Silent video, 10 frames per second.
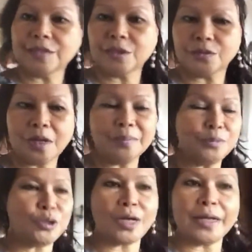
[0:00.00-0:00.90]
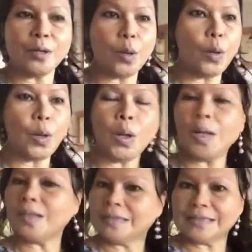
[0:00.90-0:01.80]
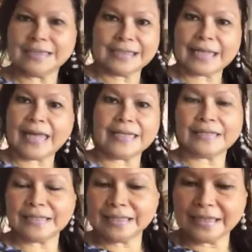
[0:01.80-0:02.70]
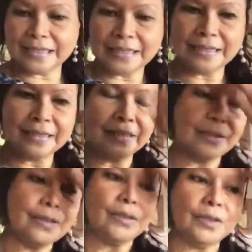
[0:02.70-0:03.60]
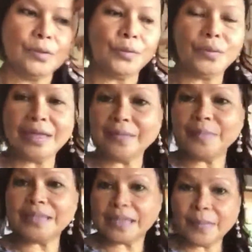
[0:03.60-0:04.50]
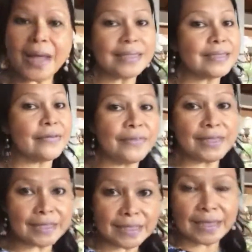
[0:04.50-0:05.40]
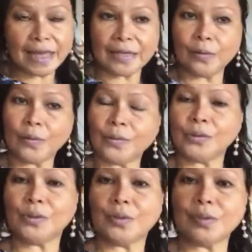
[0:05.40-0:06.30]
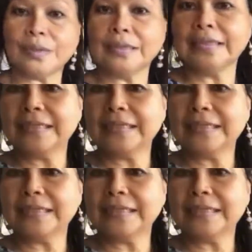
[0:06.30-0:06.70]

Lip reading: So I'm trying all channels to give me some activity and also